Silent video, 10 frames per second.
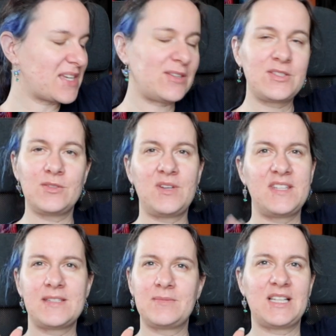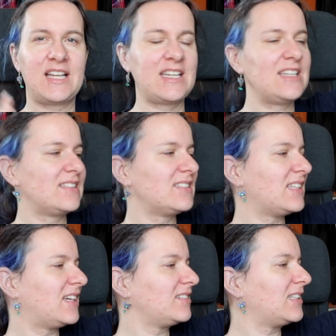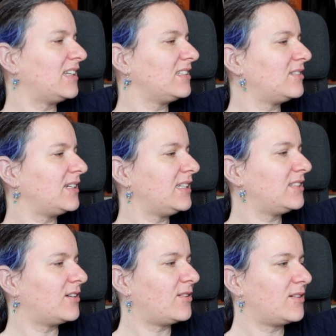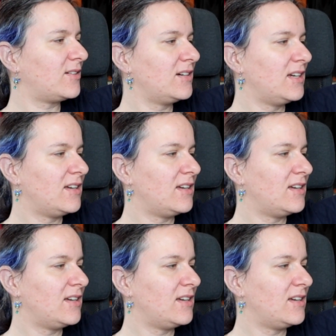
also with some leggings under it or